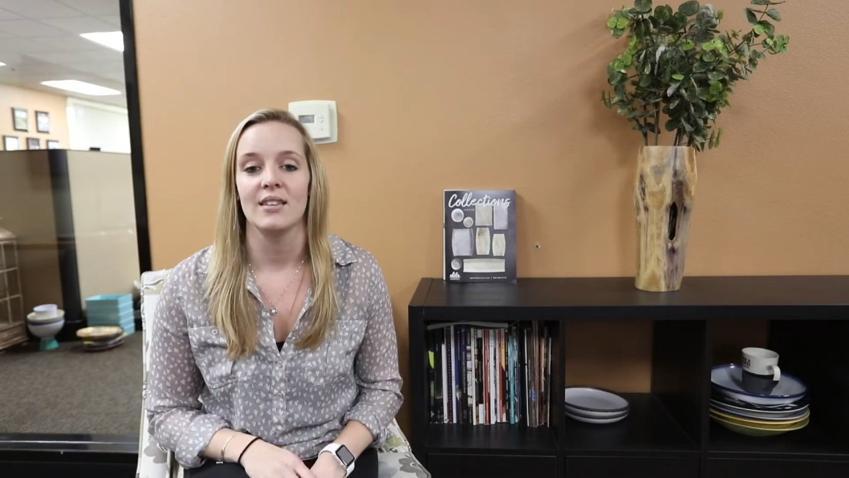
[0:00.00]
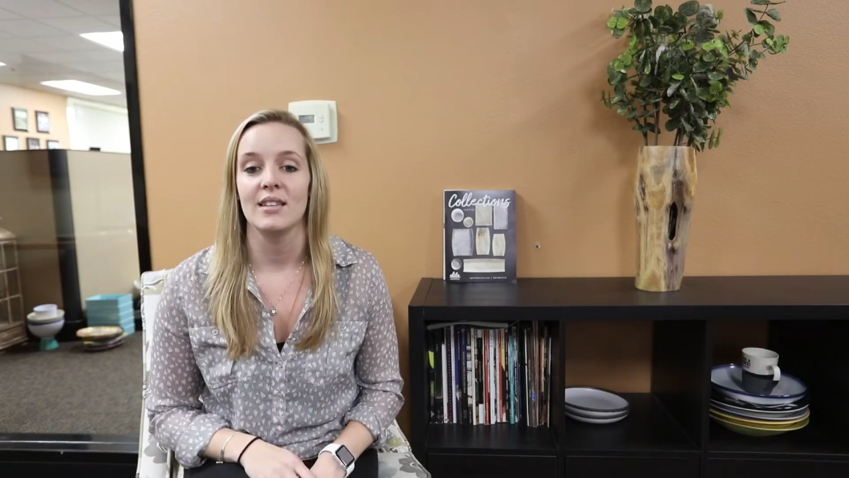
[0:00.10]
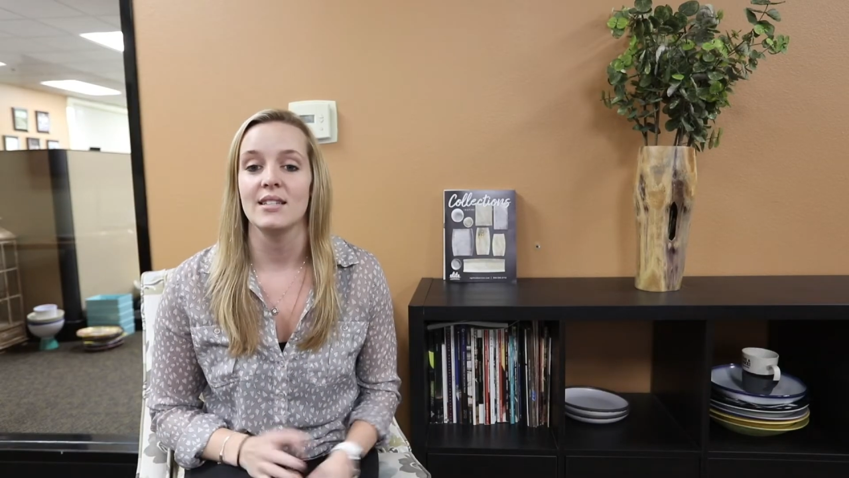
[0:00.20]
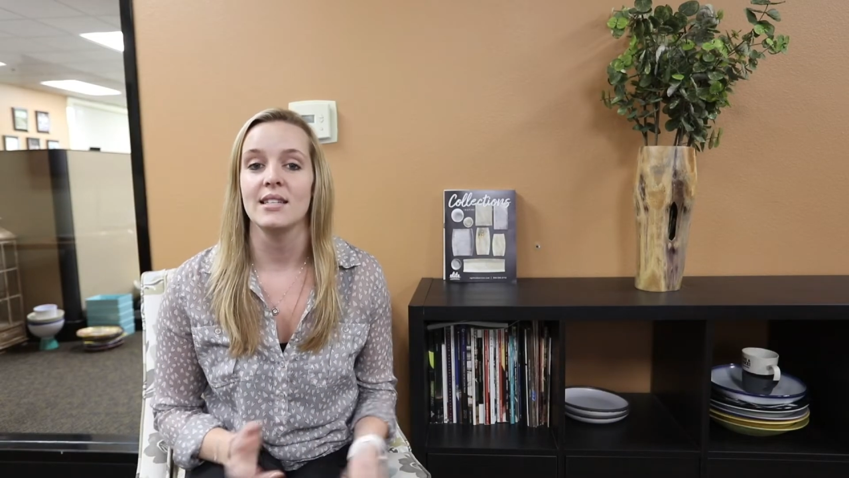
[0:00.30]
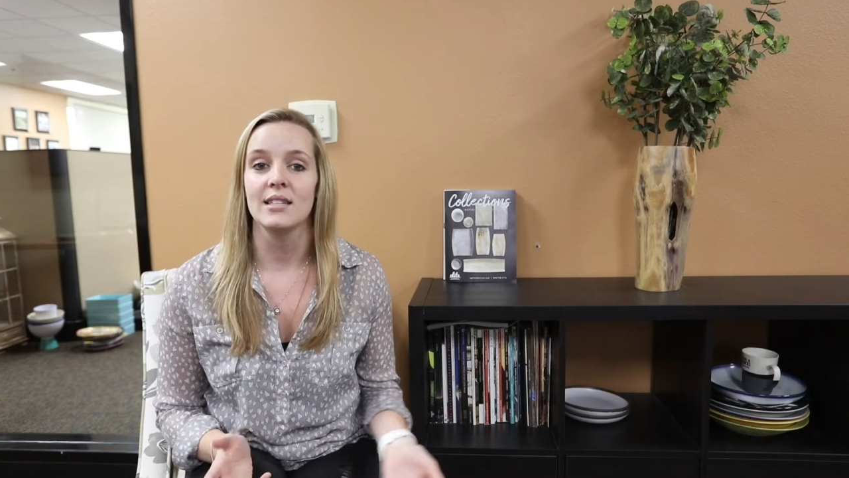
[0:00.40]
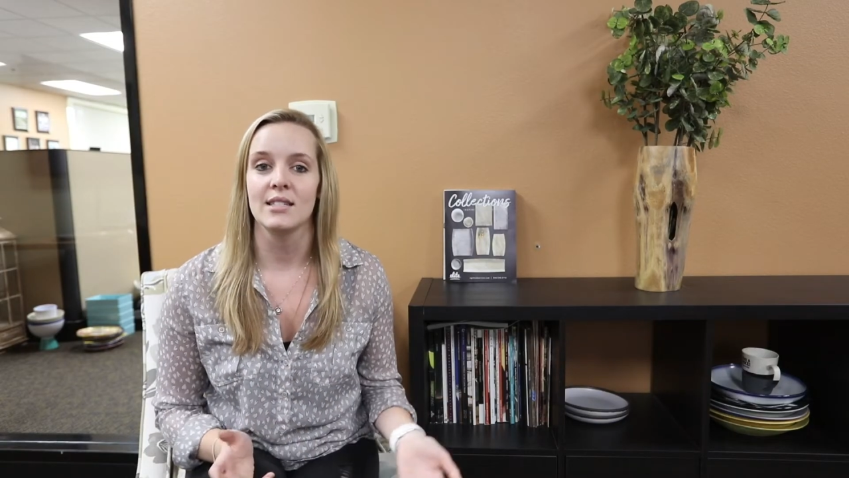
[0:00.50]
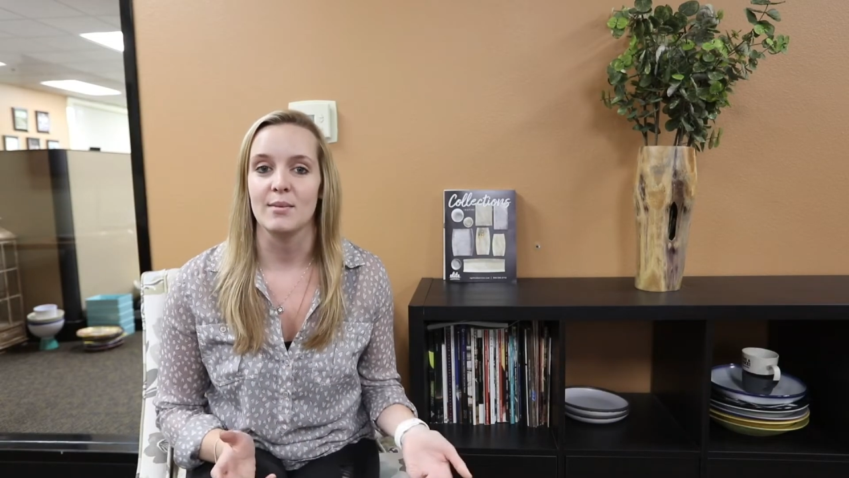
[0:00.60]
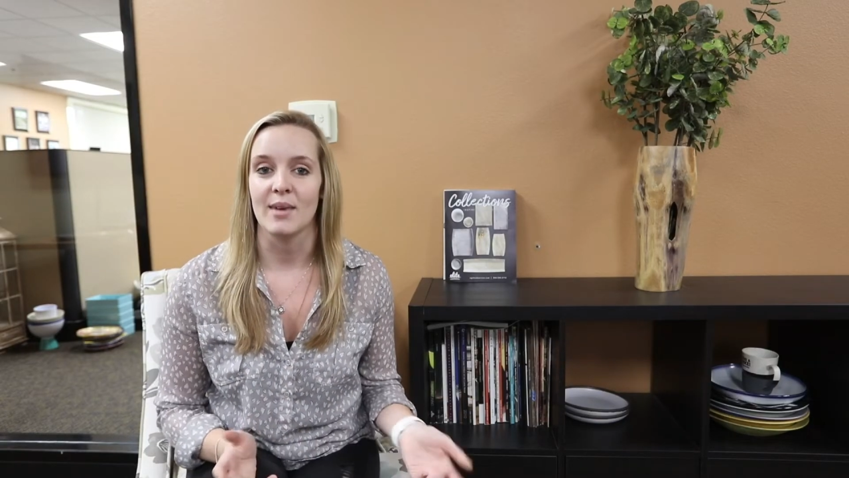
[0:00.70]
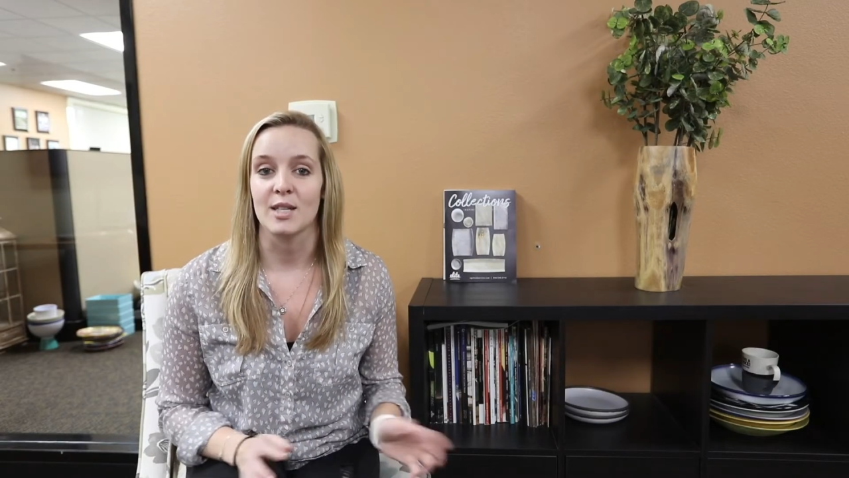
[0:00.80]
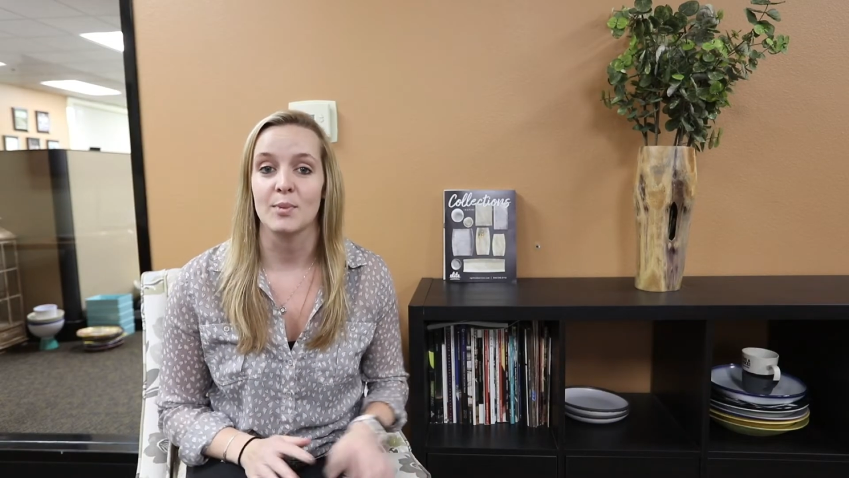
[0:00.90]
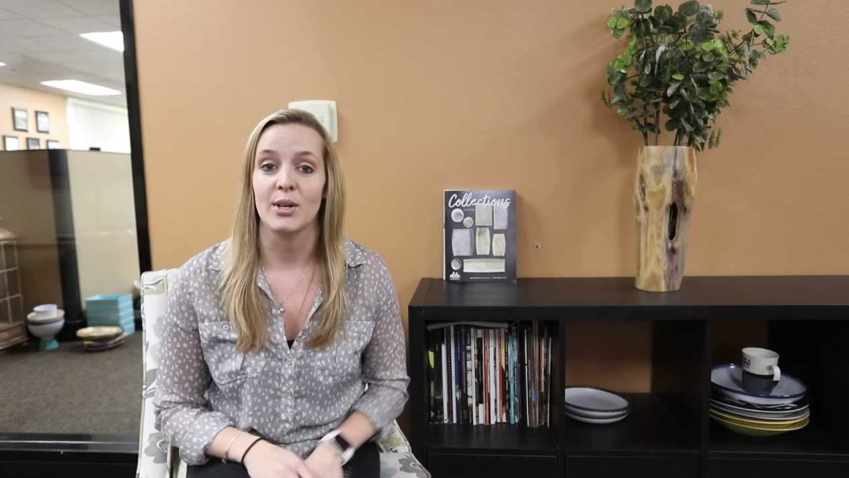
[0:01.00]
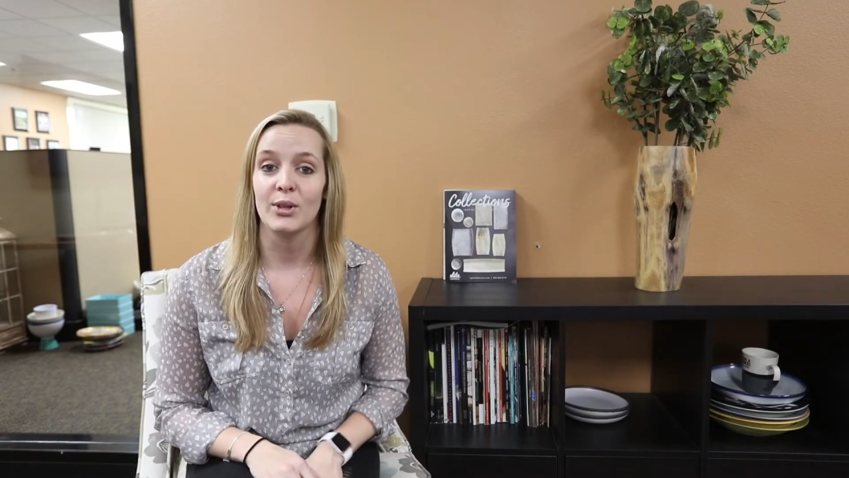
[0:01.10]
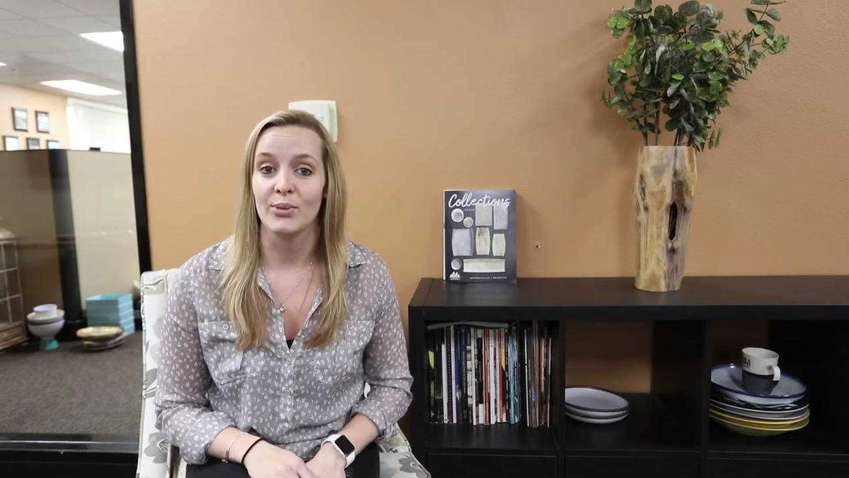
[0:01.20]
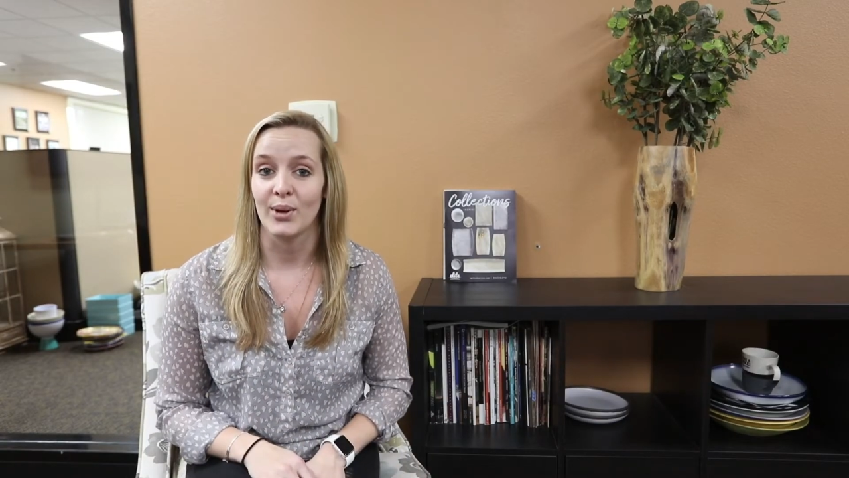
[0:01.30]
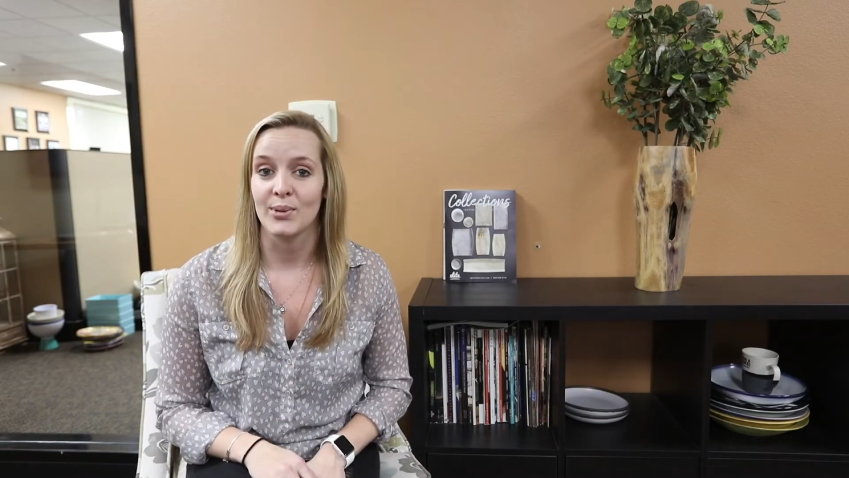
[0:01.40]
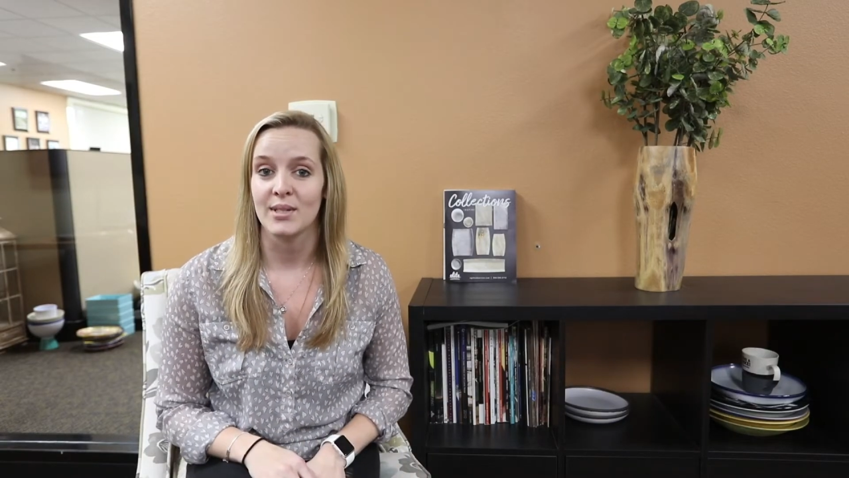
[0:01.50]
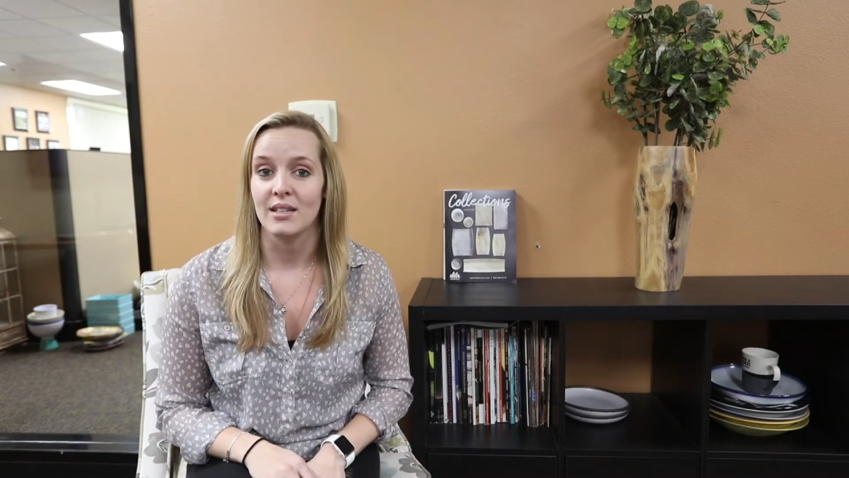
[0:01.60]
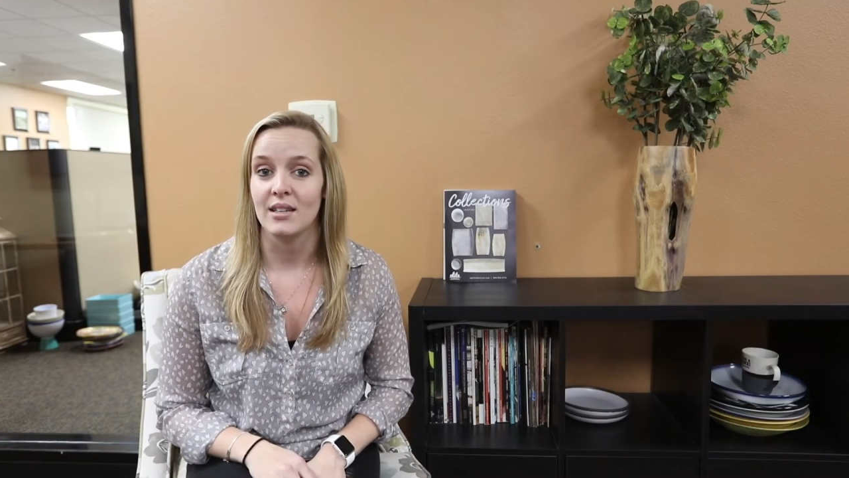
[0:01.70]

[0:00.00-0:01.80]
The sales team has been on the road